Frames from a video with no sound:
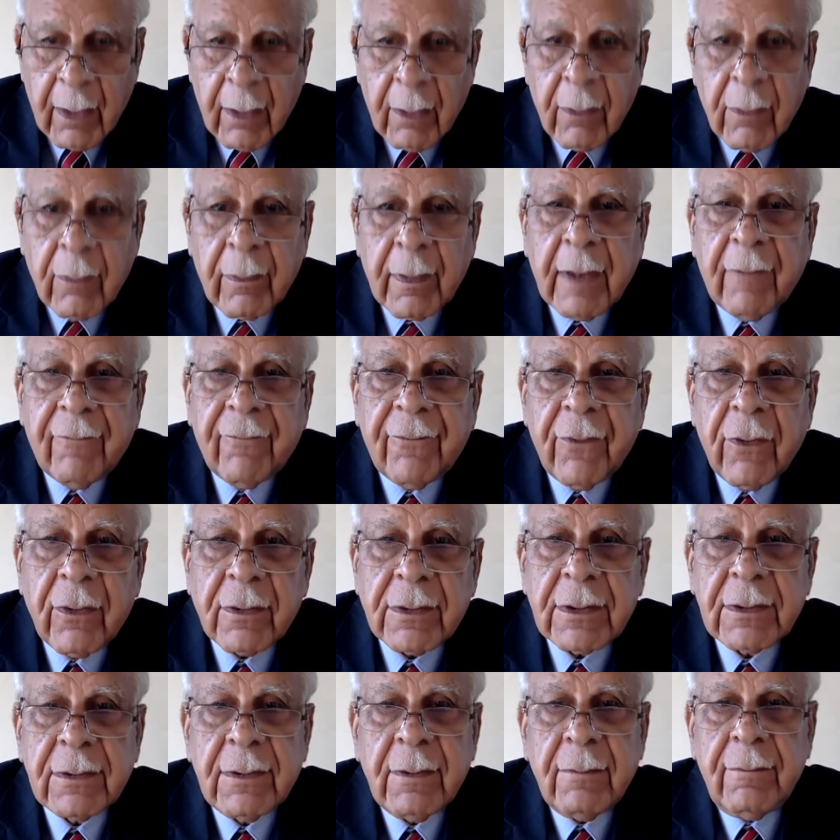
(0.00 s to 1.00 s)
Okay,
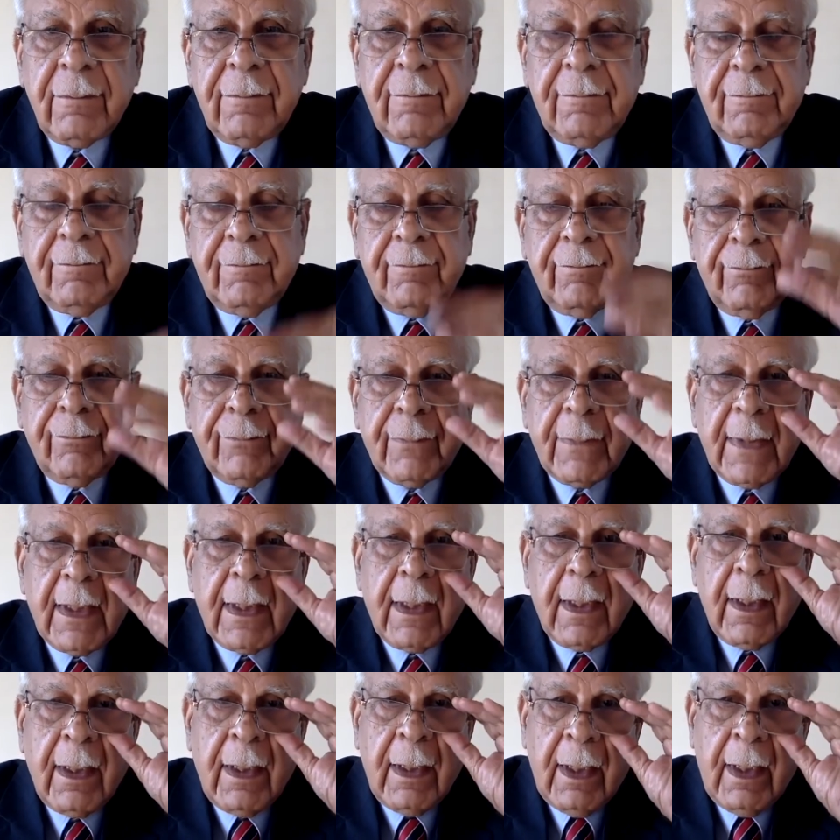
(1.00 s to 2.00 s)
folks,
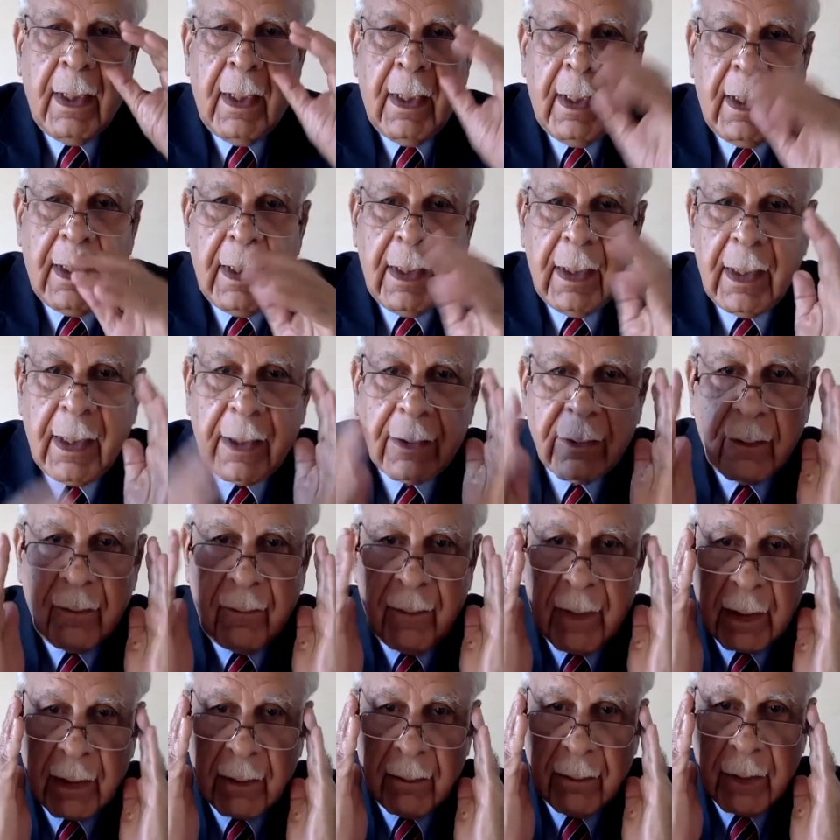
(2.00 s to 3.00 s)
I'd like to
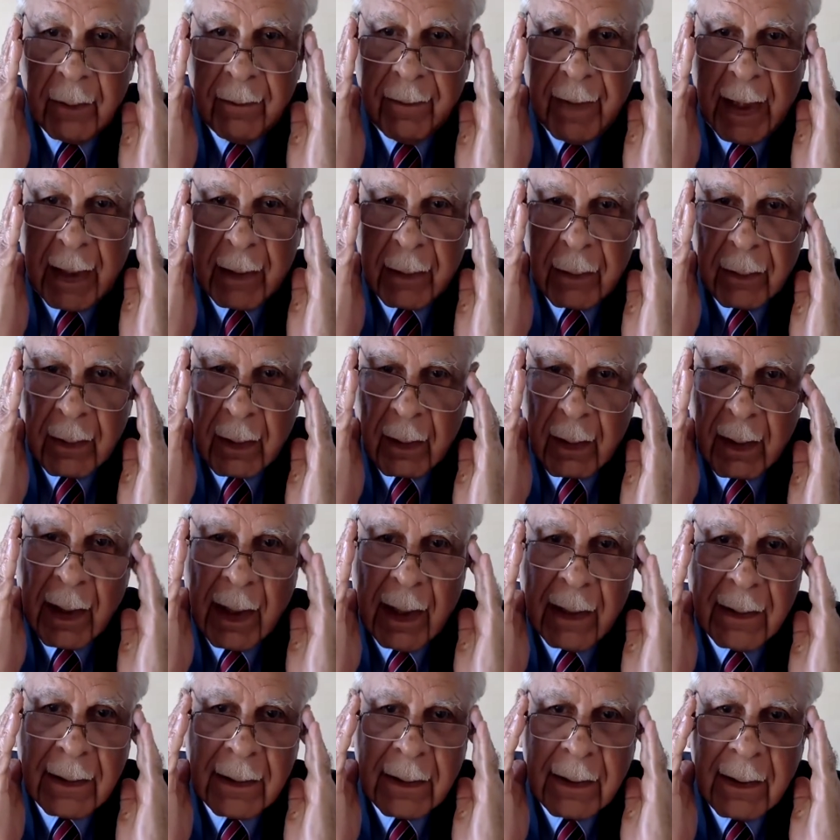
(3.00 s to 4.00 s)
welcome you back to the
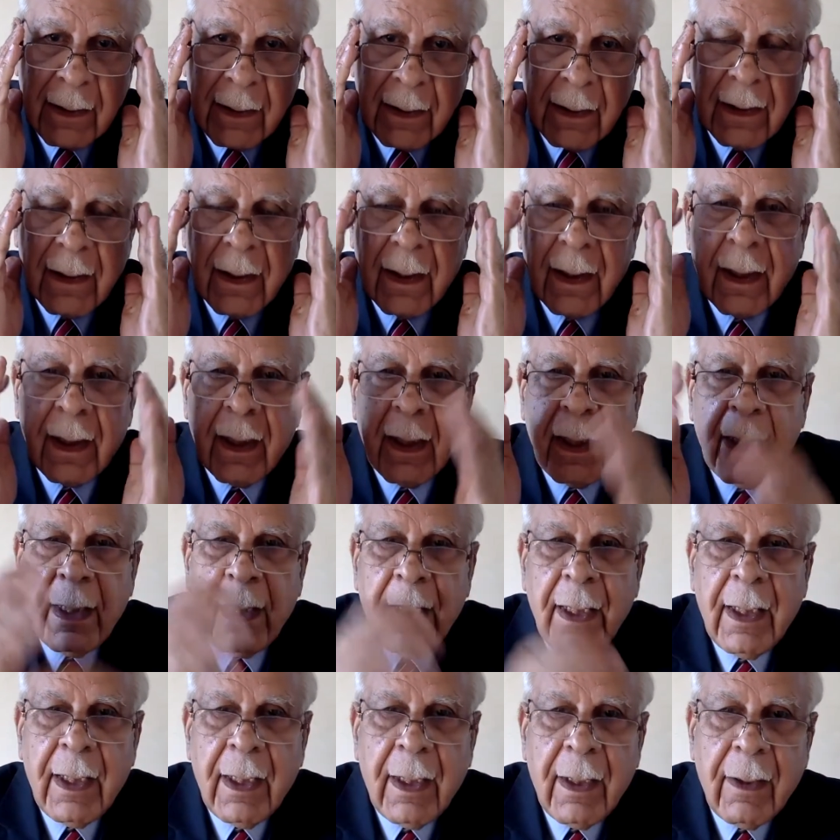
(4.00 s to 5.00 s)
class
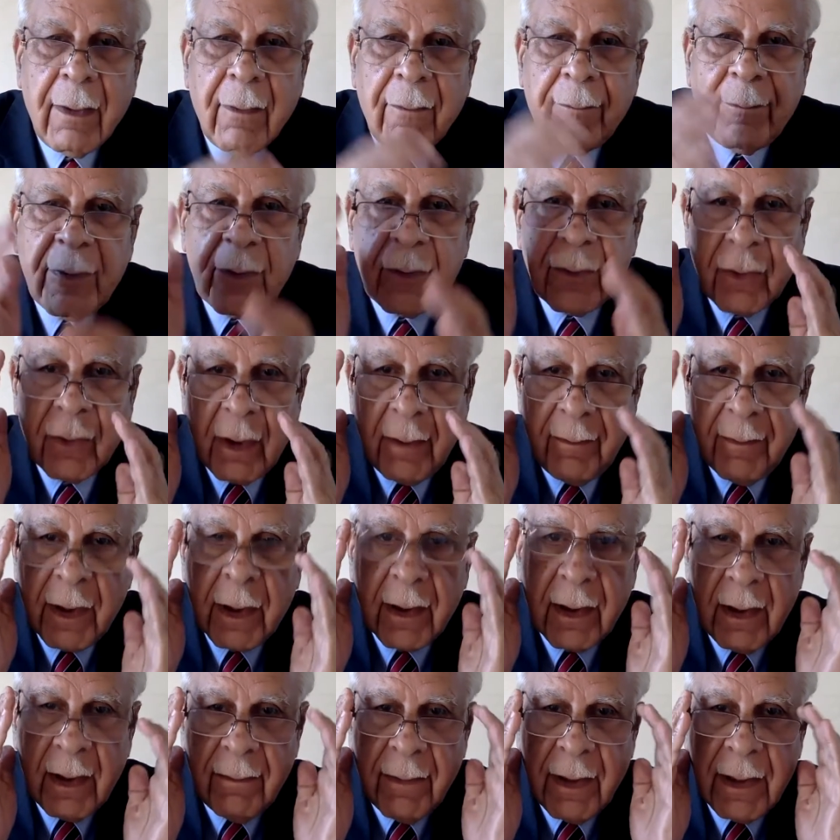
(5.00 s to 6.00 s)
of petroleum
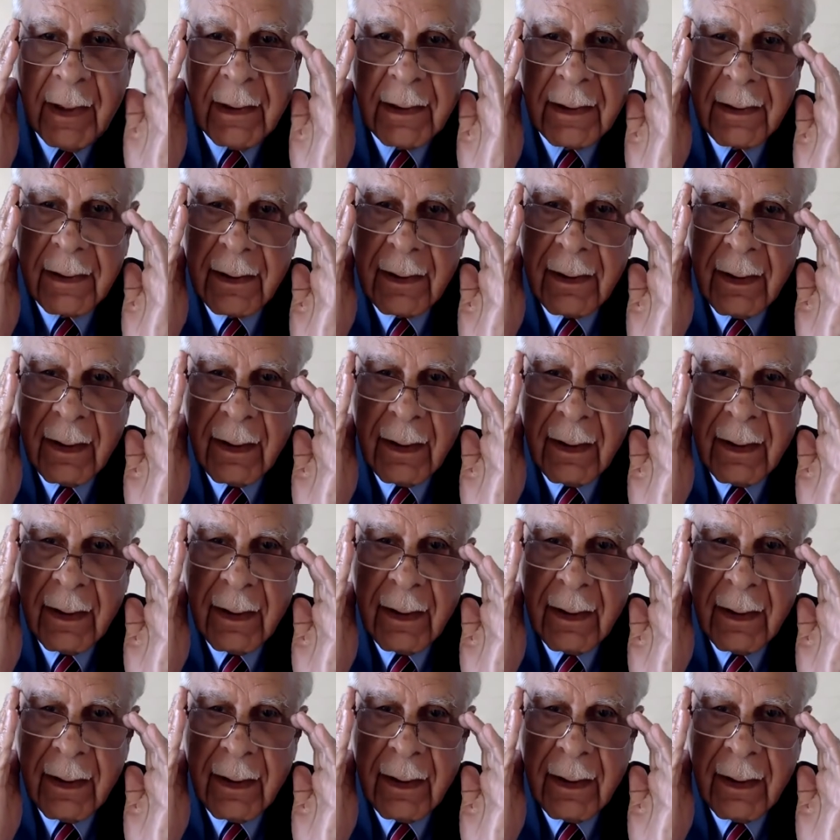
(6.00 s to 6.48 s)
agreements.